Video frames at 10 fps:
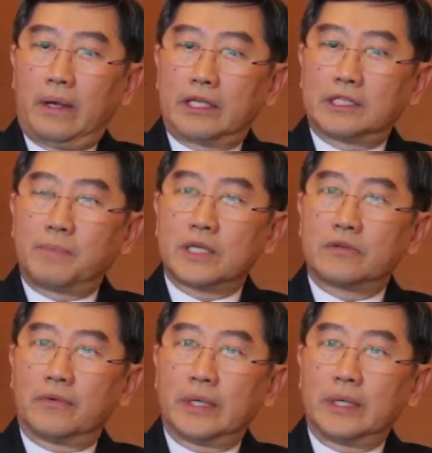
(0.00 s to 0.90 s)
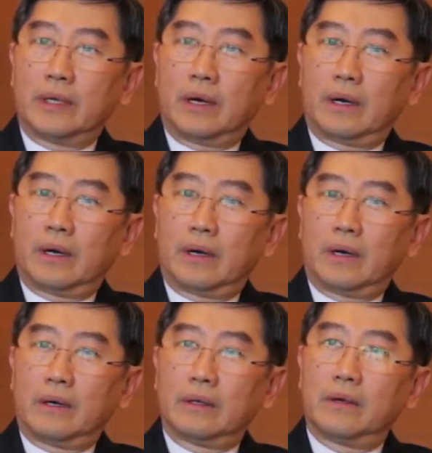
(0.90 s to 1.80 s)
especially
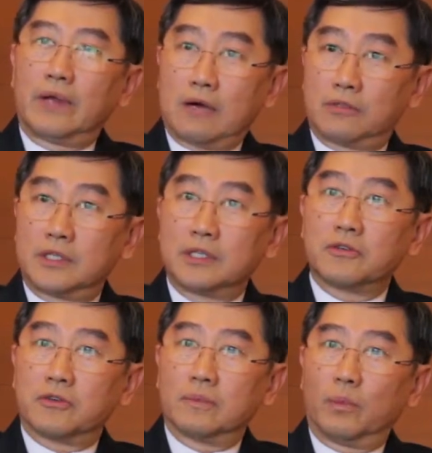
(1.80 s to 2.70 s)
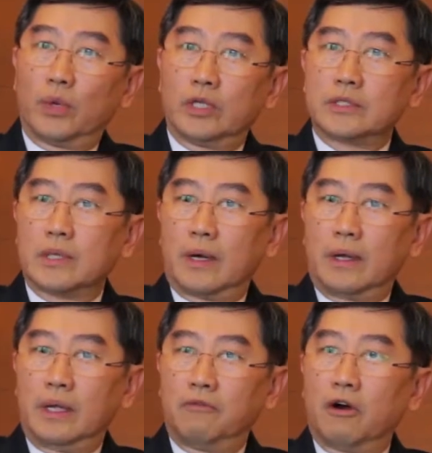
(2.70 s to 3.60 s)
Down syndrome, which
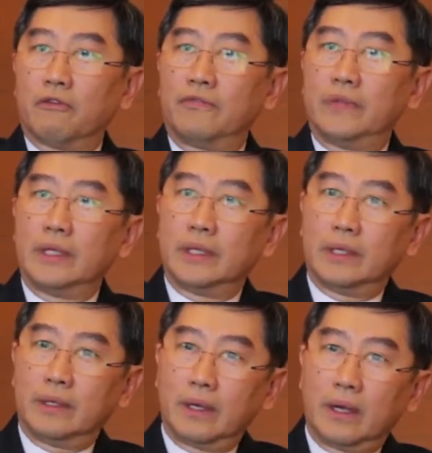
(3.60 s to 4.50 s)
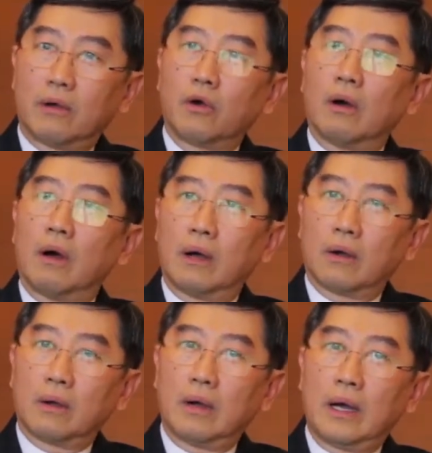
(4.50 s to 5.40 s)
involve the
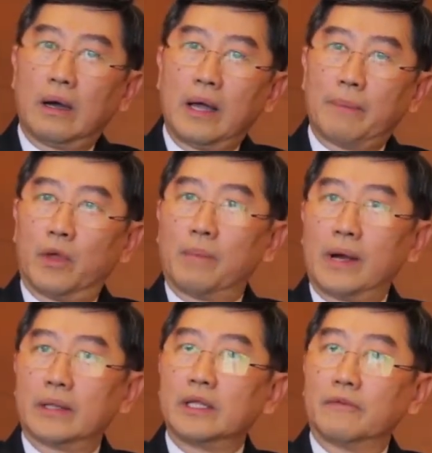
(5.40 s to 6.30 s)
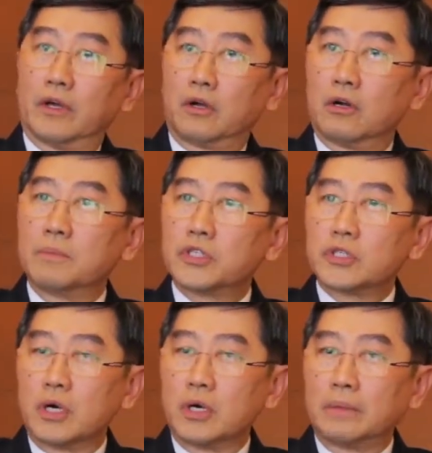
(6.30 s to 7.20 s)
abnormality of the
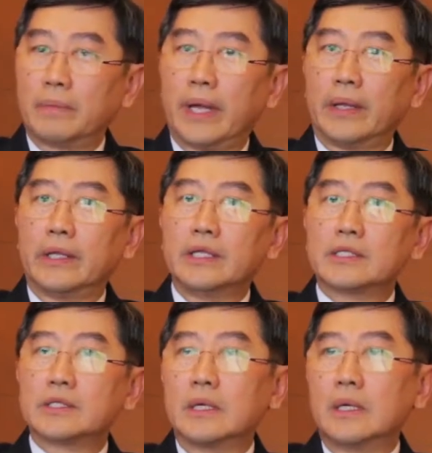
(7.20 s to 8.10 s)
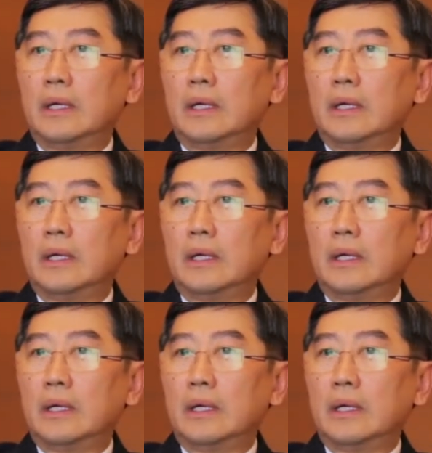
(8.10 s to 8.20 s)
chromosome, and these